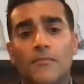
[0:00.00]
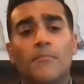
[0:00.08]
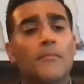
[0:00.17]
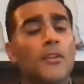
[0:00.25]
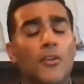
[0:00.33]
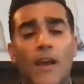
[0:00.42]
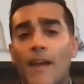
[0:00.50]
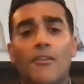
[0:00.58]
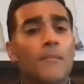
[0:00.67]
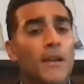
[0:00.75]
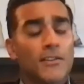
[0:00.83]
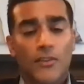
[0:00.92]
you know,
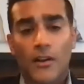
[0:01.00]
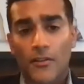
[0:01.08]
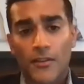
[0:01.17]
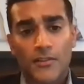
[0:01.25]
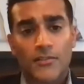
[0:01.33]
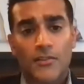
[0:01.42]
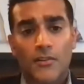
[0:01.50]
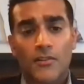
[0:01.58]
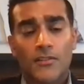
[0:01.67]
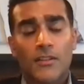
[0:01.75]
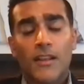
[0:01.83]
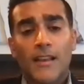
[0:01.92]
having mental health
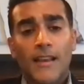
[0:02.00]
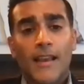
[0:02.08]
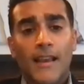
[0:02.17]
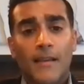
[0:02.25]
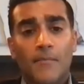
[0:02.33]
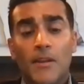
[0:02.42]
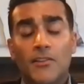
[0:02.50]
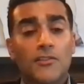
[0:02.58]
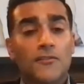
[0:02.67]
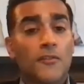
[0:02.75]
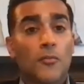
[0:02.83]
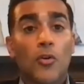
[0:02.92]
concerns. And patients
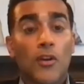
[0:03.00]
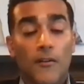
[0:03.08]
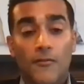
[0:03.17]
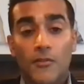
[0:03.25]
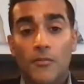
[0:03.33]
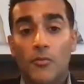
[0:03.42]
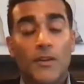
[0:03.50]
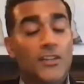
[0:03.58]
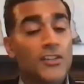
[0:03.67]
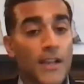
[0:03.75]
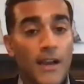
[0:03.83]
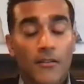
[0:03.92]
feel more comfortable
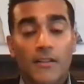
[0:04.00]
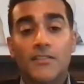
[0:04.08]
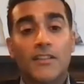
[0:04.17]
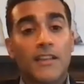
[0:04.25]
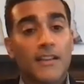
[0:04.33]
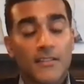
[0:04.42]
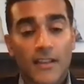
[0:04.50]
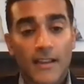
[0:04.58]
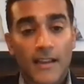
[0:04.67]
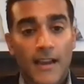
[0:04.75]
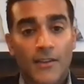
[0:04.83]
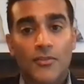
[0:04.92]
reaching out and seeing a
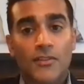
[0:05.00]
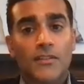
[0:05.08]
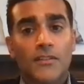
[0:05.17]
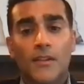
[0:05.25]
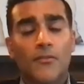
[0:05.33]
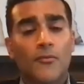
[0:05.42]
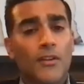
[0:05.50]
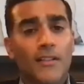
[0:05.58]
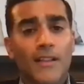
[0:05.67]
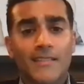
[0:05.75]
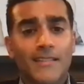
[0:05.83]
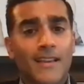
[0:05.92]
psychiatrist and, and
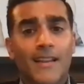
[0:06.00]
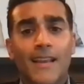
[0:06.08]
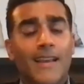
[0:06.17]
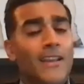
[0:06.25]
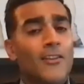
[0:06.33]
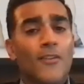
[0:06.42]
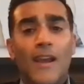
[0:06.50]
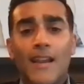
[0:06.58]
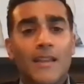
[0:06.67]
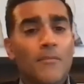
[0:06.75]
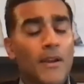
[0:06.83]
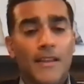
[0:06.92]
realizing that, you know,
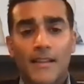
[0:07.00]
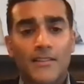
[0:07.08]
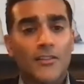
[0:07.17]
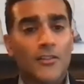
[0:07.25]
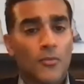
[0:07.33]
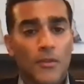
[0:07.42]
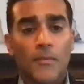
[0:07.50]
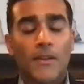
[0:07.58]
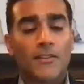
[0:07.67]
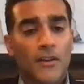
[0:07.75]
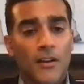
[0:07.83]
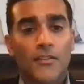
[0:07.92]
anybody can deal with
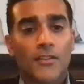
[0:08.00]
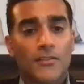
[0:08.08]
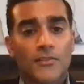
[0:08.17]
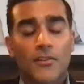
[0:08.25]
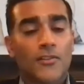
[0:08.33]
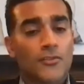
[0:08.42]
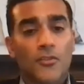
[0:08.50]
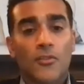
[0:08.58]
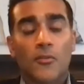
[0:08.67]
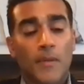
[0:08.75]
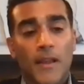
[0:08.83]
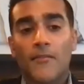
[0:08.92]
mental health concerns or,
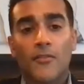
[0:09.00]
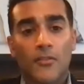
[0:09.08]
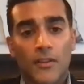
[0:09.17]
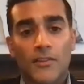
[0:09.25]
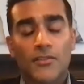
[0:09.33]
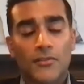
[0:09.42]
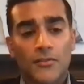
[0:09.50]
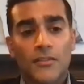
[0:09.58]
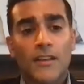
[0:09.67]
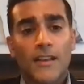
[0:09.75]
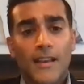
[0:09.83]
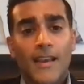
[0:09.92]
or behavioral
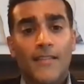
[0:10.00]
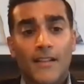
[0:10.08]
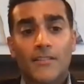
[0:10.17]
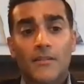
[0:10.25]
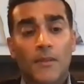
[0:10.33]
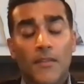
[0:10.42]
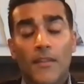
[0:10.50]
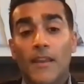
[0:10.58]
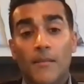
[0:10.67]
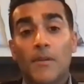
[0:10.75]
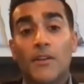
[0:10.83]
issues. And that's something that can be